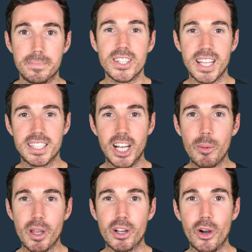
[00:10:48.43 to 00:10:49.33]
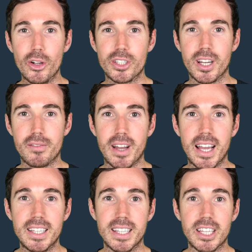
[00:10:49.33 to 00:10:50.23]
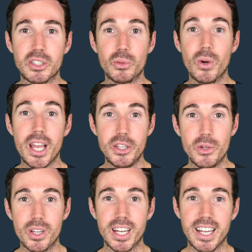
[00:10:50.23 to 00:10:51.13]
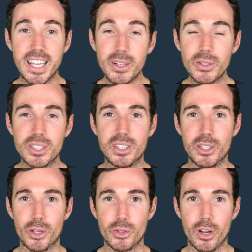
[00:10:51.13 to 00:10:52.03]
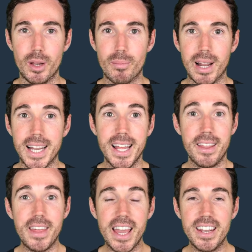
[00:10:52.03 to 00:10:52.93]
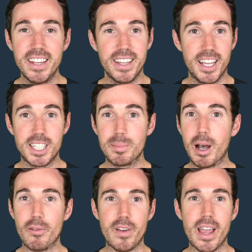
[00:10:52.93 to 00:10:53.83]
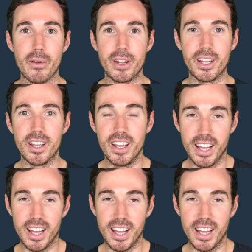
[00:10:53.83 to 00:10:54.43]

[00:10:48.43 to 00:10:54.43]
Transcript: So that's a little bit of coaching advice as to where you can add hills into your training plan. Then it's about varying it.